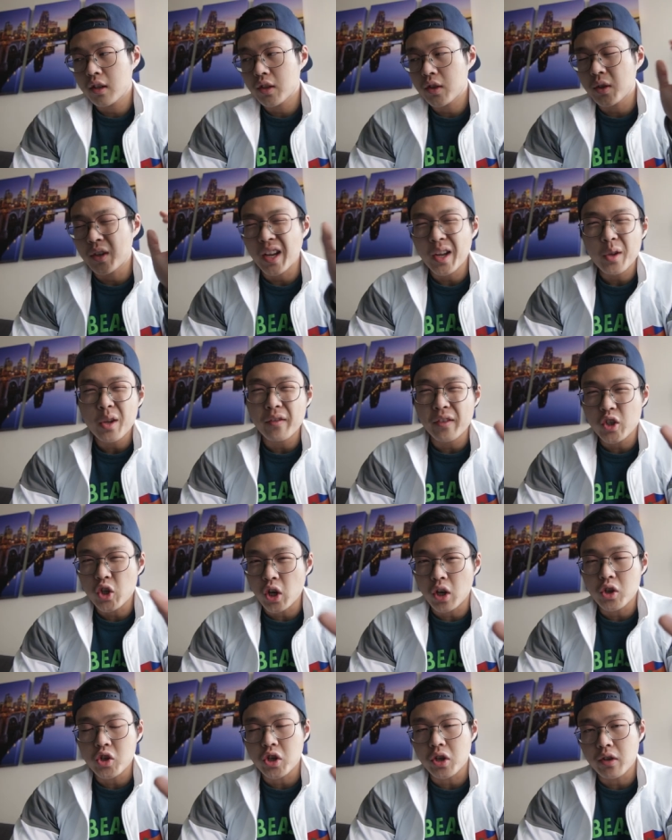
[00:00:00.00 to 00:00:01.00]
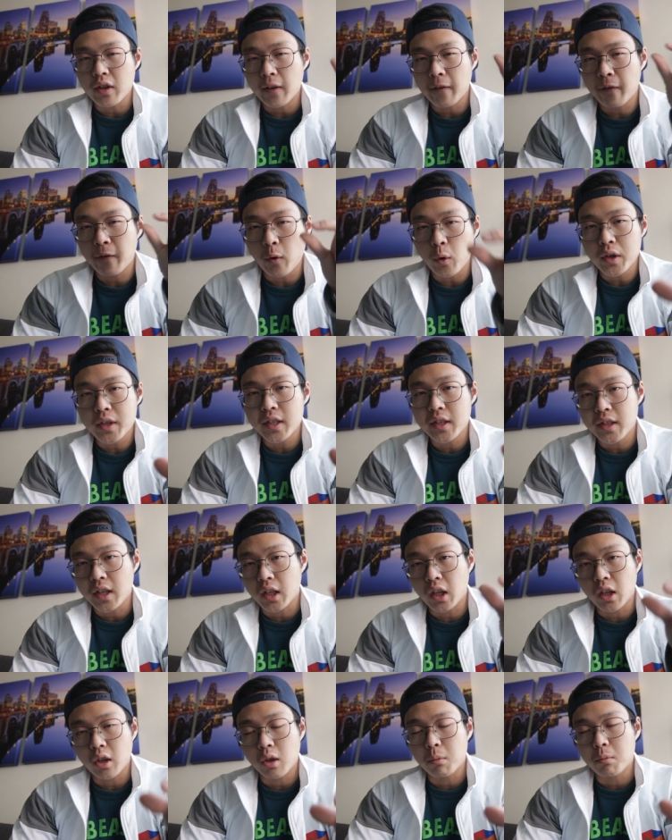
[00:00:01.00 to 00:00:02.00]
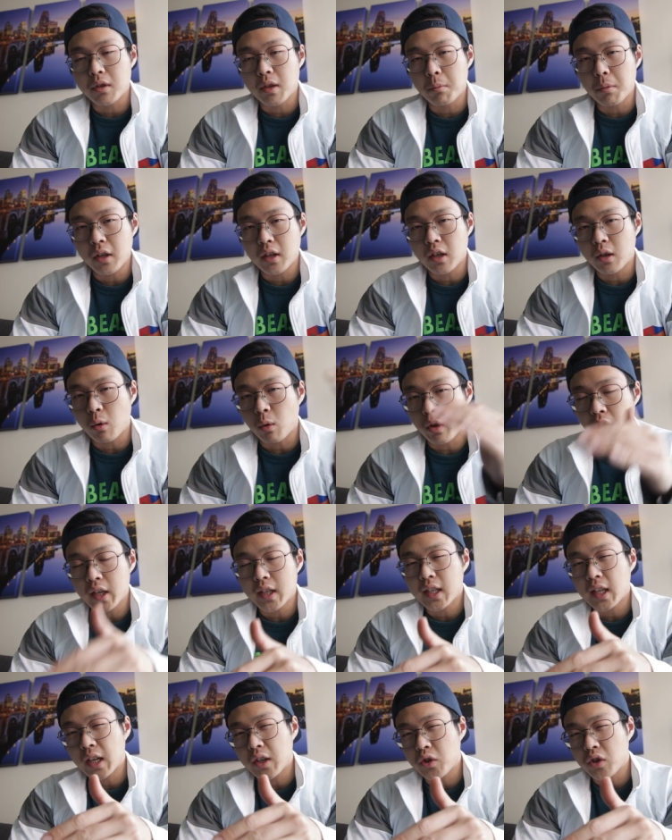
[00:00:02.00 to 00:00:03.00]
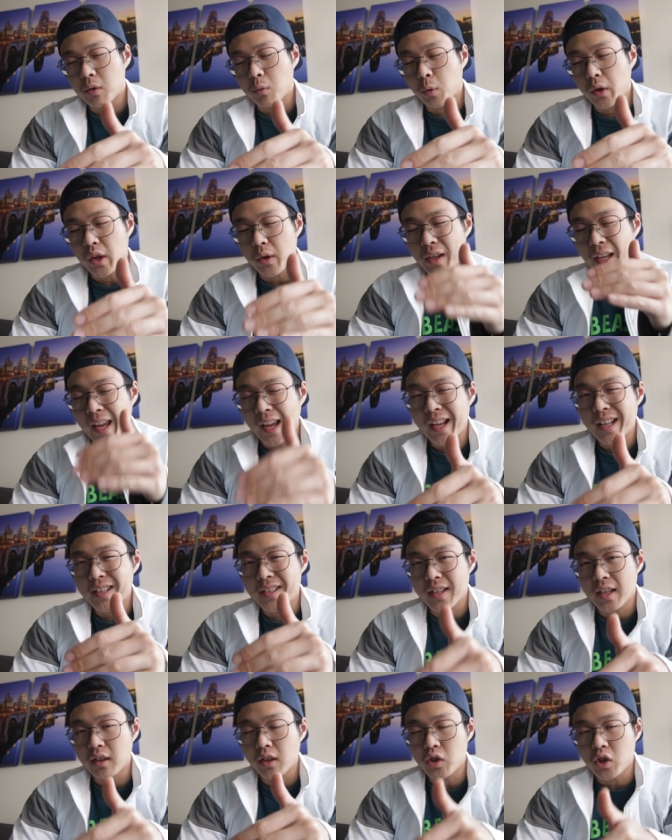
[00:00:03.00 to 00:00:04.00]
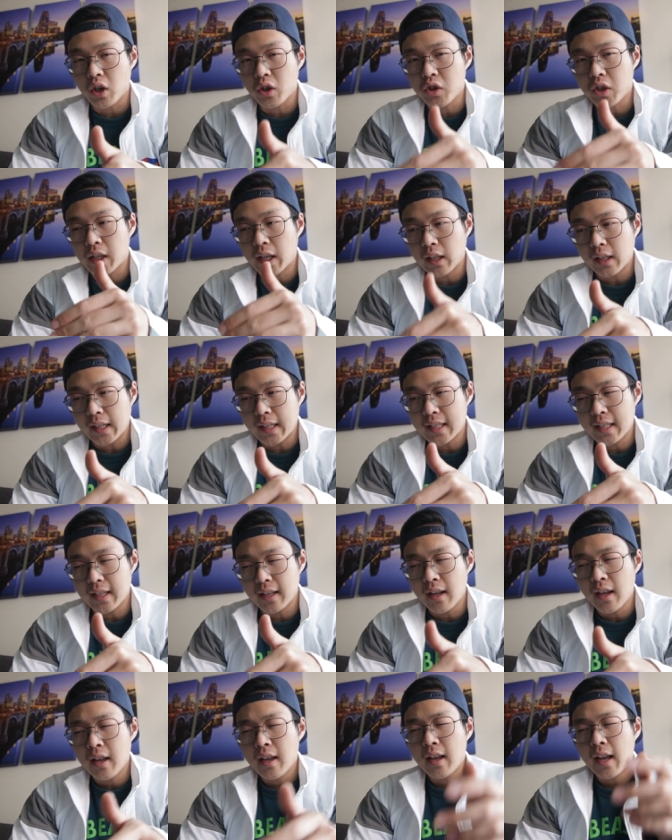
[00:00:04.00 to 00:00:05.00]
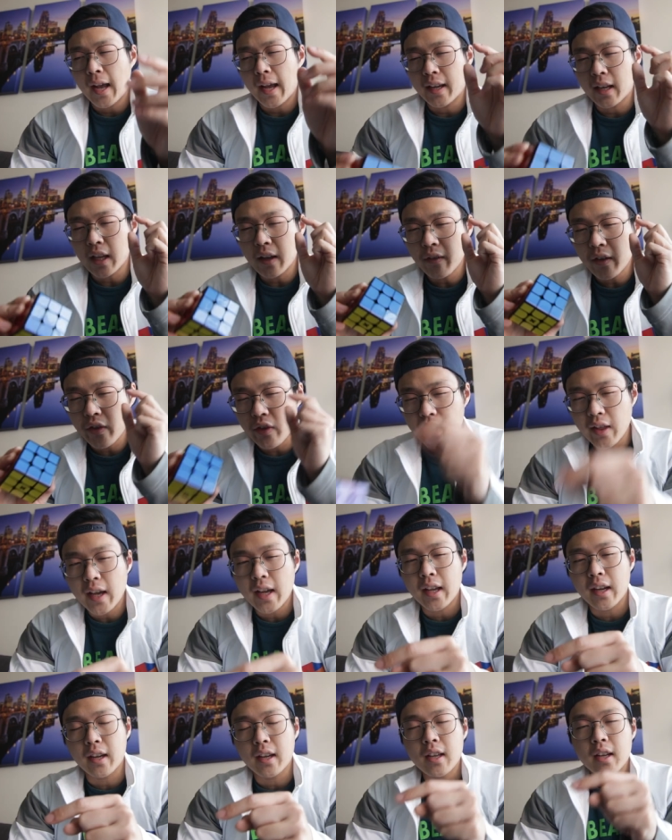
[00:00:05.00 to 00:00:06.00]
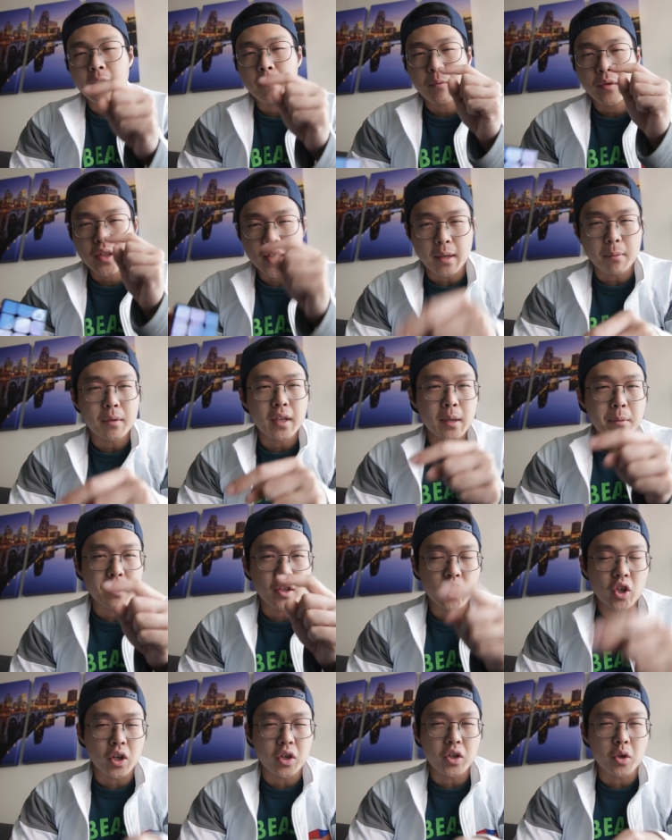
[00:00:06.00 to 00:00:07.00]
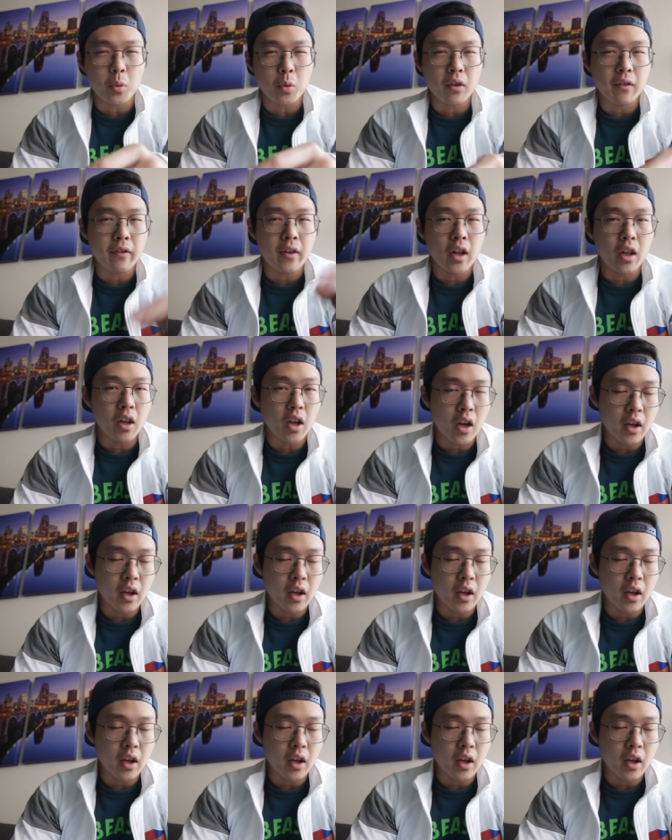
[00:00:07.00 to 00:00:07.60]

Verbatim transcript: So now you have a charger that forces the cube to be in an orientation where you can't see the charging L E D, and even then, sometimes the charger will fall